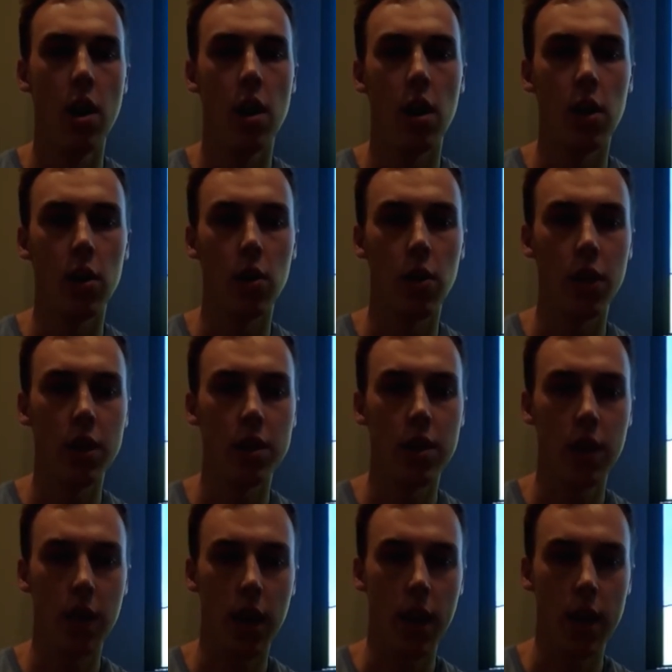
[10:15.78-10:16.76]
According to
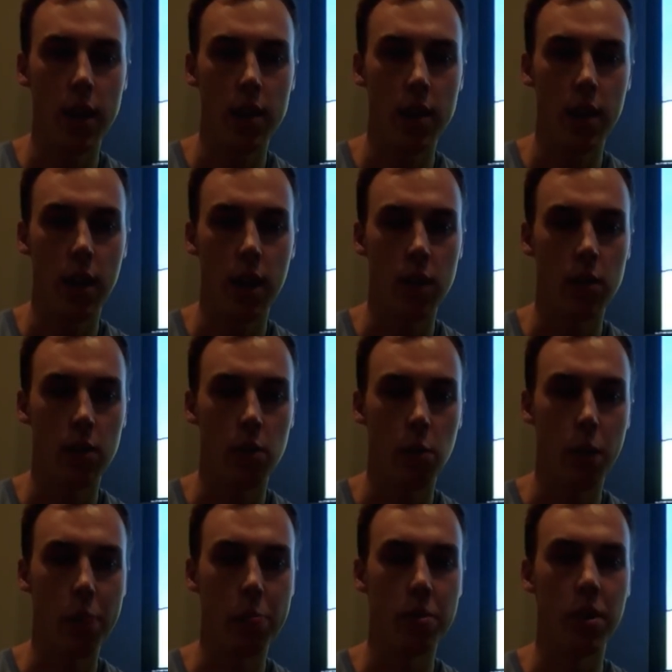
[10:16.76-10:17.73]
the Cancer Council
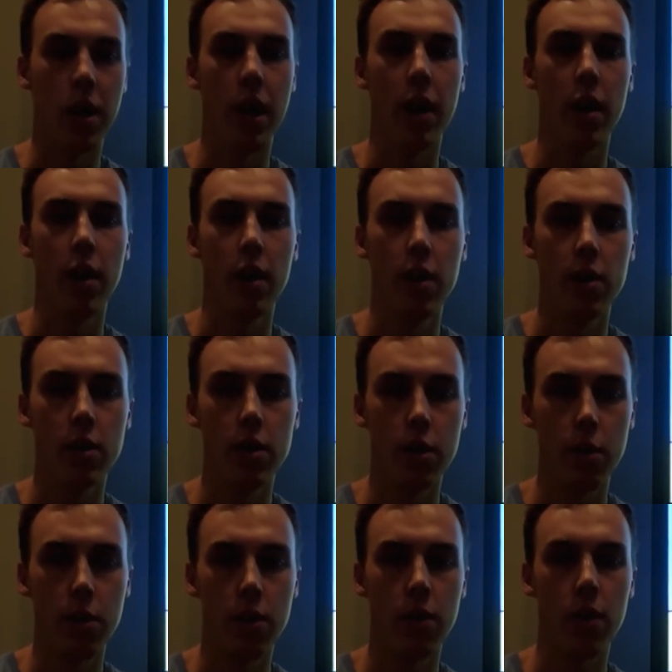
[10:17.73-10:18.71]
website, 2
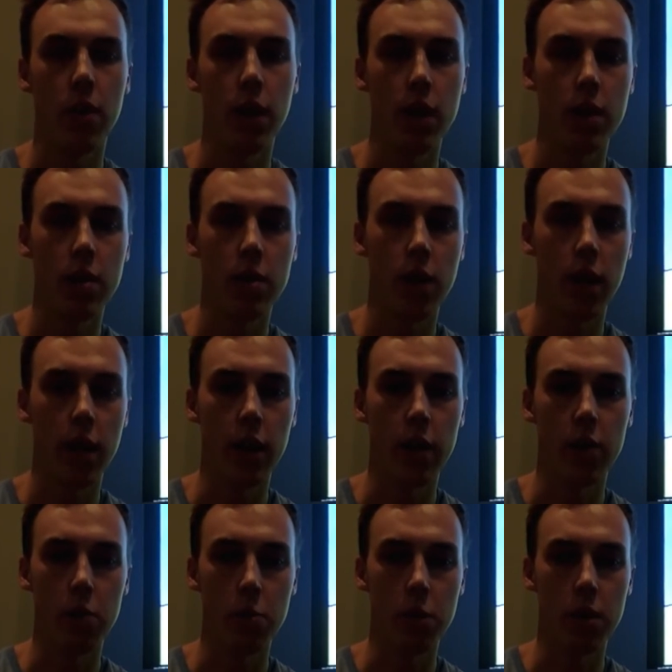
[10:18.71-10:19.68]
in 3
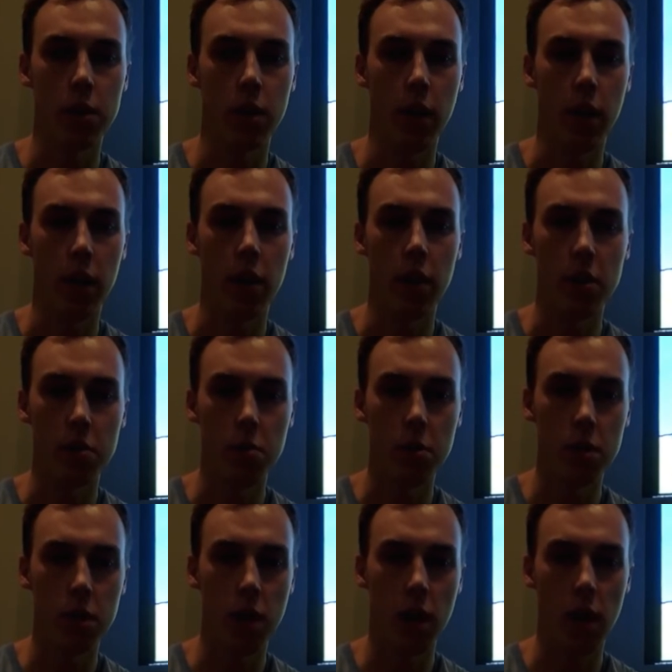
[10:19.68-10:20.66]
Australians will be diagnosed with
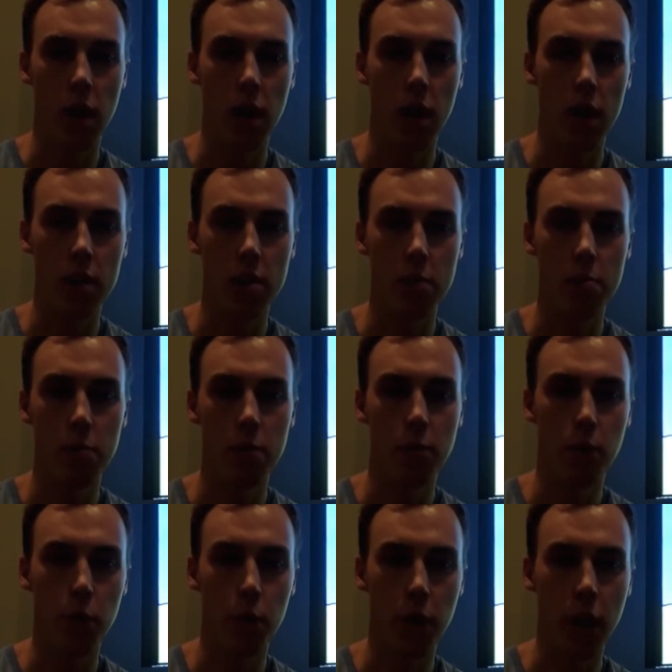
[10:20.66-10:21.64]
skin cancer
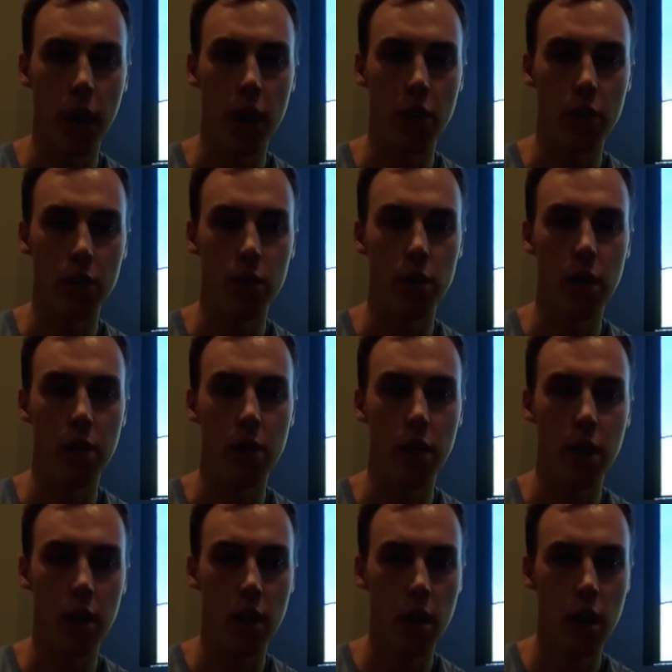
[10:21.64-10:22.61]
before the age of
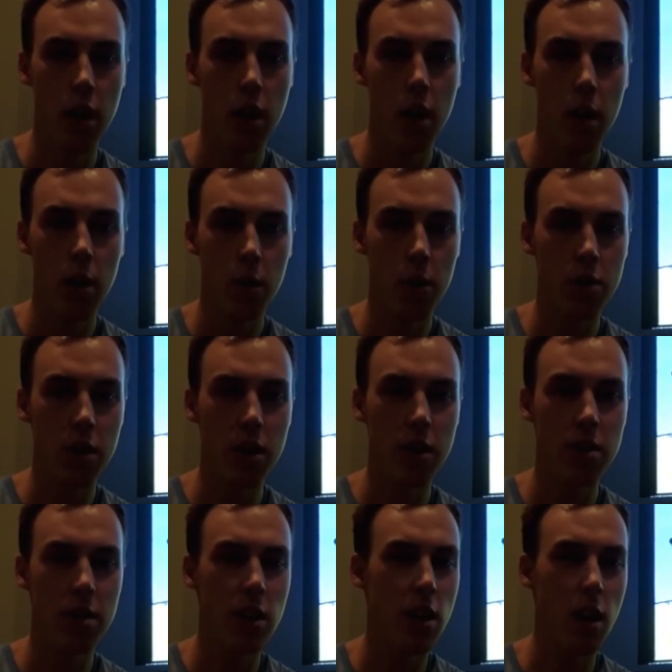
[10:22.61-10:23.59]
70, which
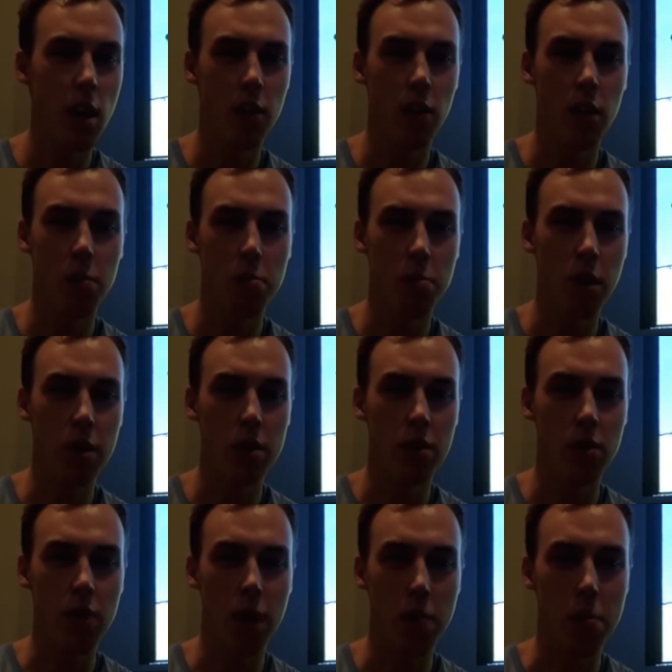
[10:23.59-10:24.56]
isn't an overly
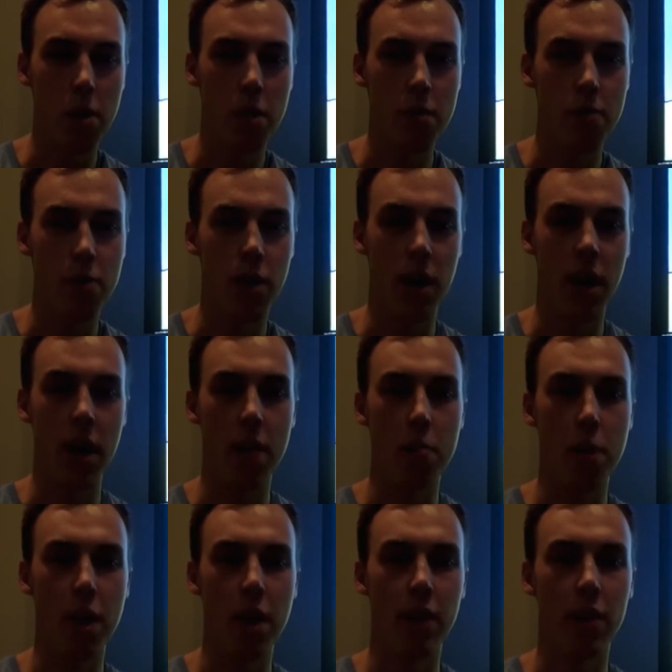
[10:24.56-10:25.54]
impressive number for a
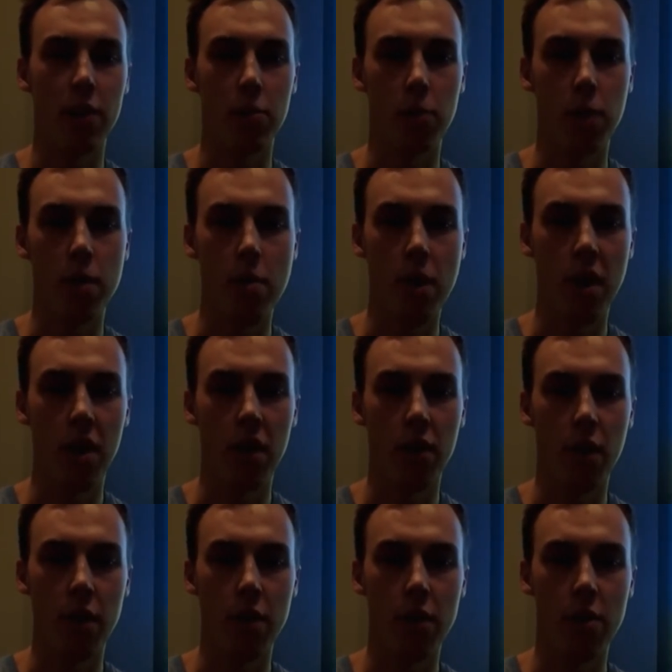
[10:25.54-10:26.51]
campaign that's been running
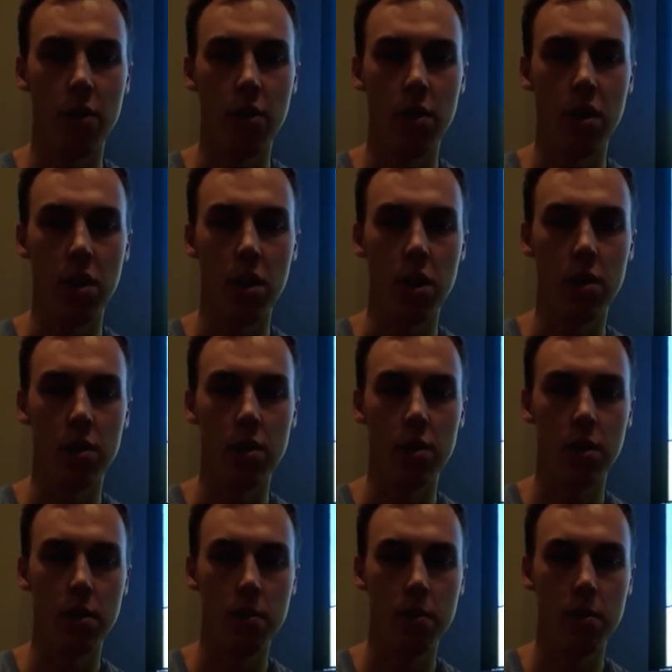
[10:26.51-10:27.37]
for over 30 years.